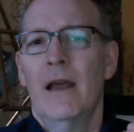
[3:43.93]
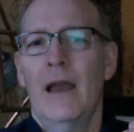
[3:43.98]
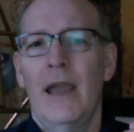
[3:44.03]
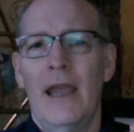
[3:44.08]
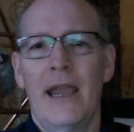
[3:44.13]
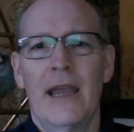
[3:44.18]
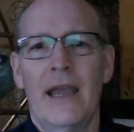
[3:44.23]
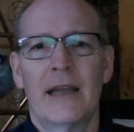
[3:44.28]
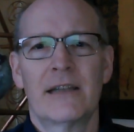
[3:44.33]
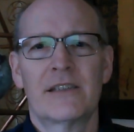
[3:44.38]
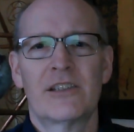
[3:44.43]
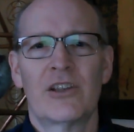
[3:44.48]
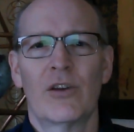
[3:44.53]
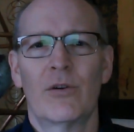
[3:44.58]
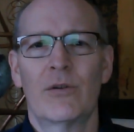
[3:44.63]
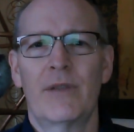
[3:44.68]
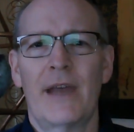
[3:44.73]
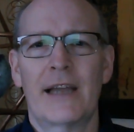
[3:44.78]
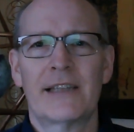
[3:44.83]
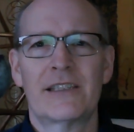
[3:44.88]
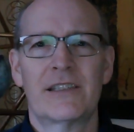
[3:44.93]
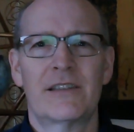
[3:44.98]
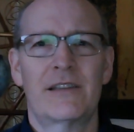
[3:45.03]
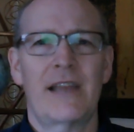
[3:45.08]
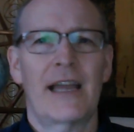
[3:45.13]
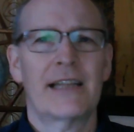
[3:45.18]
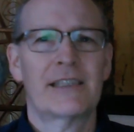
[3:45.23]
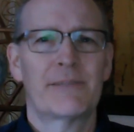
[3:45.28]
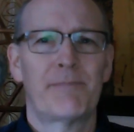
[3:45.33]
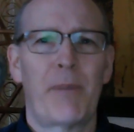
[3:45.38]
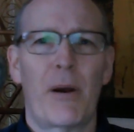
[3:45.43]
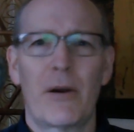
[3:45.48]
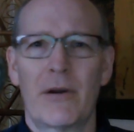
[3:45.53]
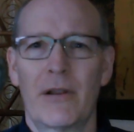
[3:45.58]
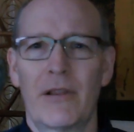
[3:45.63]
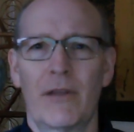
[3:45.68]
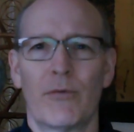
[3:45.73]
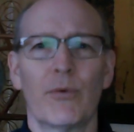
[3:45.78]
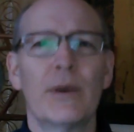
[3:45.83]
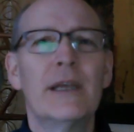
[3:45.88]
and so that's that's part
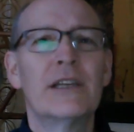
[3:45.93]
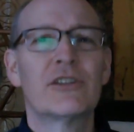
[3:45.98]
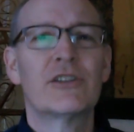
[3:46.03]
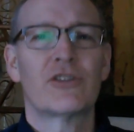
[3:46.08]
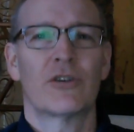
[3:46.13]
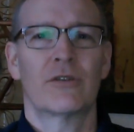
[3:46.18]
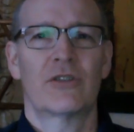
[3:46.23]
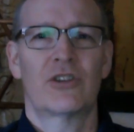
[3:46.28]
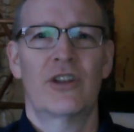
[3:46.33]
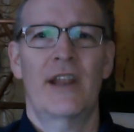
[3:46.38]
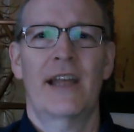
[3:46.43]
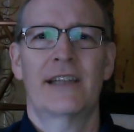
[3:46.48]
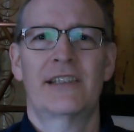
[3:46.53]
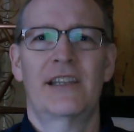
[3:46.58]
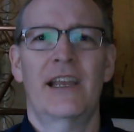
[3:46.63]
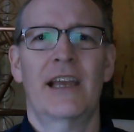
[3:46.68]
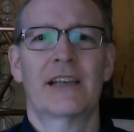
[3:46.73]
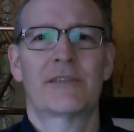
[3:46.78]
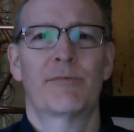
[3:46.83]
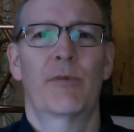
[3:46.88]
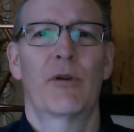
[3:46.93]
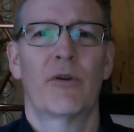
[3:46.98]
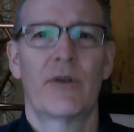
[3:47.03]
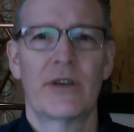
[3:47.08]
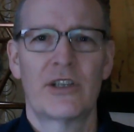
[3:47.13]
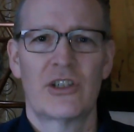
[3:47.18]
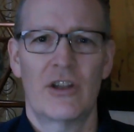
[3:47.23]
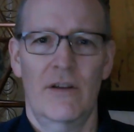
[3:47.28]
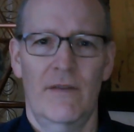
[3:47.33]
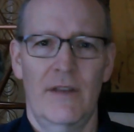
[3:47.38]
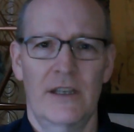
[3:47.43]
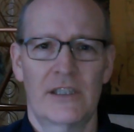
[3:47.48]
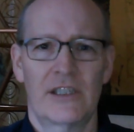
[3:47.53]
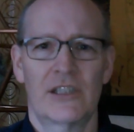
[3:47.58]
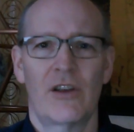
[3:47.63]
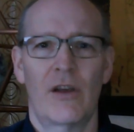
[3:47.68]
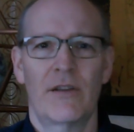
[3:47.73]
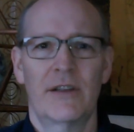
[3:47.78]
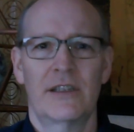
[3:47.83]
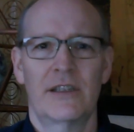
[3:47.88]
of the research and that's the exploration of this
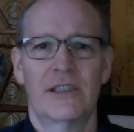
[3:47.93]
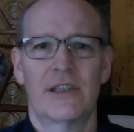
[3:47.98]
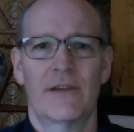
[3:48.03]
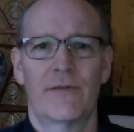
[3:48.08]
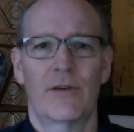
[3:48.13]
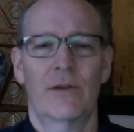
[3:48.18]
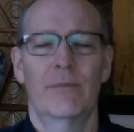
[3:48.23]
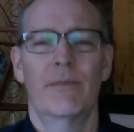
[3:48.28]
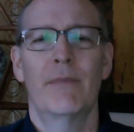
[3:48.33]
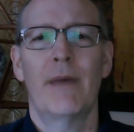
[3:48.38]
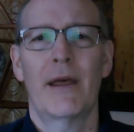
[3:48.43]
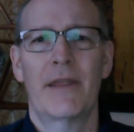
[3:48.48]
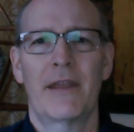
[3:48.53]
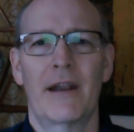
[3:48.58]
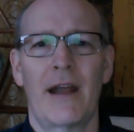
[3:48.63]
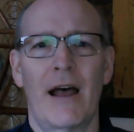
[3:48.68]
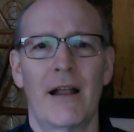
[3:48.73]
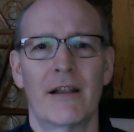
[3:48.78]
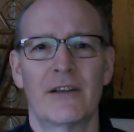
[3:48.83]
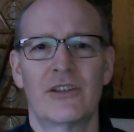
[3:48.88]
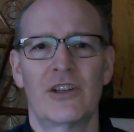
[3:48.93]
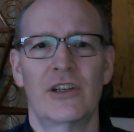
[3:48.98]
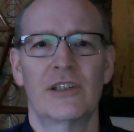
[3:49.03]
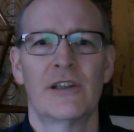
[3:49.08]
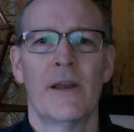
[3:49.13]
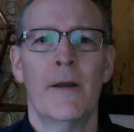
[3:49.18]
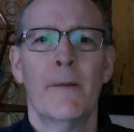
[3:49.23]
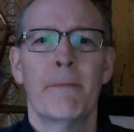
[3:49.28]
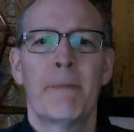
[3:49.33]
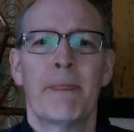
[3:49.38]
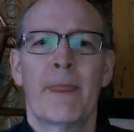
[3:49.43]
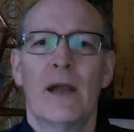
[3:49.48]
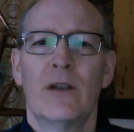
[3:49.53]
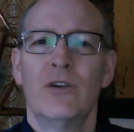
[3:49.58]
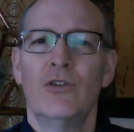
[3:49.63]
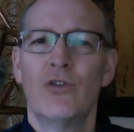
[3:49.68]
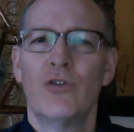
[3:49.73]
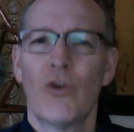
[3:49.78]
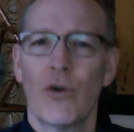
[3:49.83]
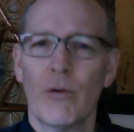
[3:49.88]
is all these different methodologies
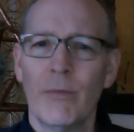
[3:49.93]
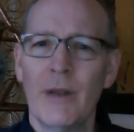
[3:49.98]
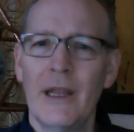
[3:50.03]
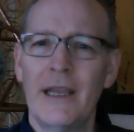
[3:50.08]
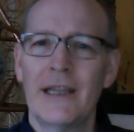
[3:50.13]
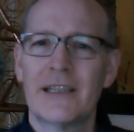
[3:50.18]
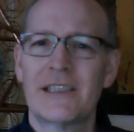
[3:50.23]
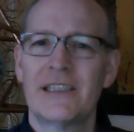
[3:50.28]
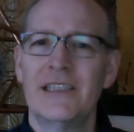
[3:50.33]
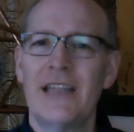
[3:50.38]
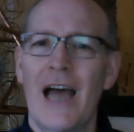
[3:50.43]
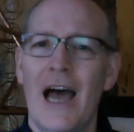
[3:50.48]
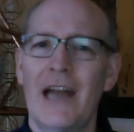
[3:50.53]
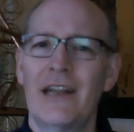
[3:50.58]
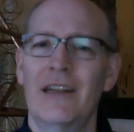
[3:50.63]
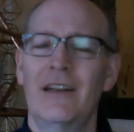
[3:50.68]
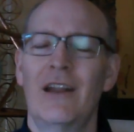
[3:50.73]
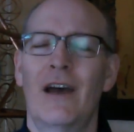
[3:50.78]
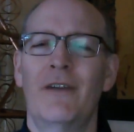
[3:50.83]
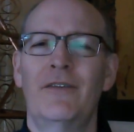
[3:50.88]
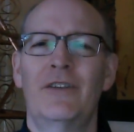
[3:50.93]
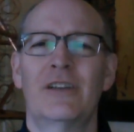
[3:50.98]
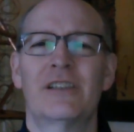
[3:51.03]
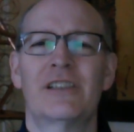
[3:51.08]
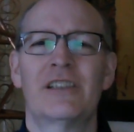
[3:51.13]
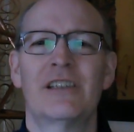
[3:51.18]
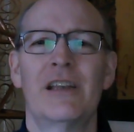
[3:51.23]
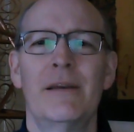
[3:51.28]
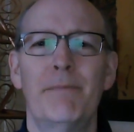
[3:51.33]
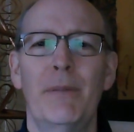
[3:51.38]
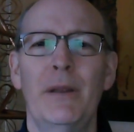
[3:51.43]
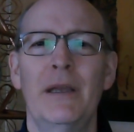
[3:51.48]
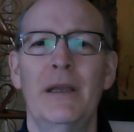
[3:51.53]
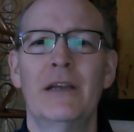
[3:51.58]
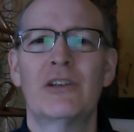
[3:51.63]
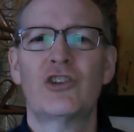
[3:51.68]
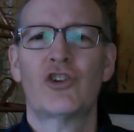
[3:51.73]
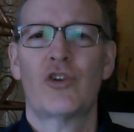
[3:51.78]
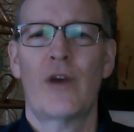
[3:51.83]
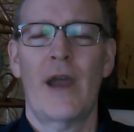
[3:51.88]
Normally, it's not enough to simply
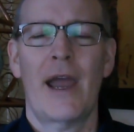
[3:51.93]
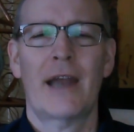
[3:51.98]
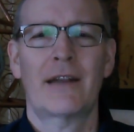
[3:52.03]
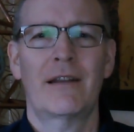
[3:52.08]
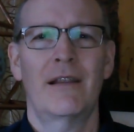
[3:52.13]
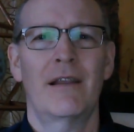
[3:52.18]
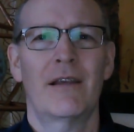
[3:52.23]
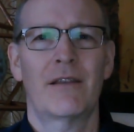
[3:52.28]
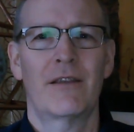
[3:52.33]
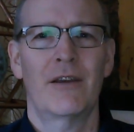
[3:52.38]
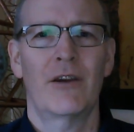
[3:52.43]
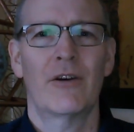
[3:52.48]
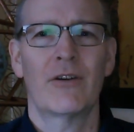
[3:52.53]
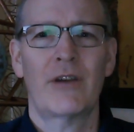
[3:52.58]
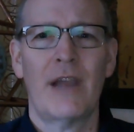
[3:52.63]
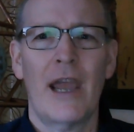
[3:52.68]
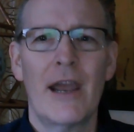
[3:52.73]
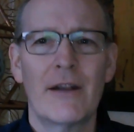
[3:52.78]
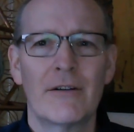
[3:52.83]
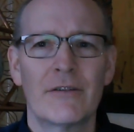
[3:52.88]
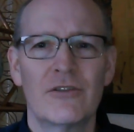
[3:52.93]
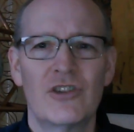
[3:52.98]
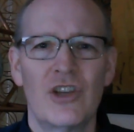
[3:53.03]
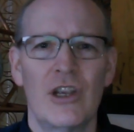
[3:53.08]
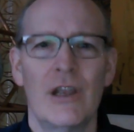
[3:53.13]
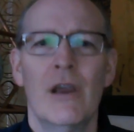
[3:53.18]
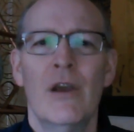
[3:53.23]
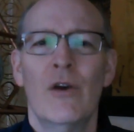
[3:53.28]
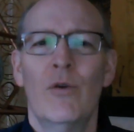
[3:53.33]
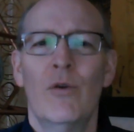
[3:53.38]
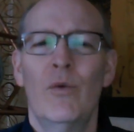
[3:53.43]
attract the etheric energy.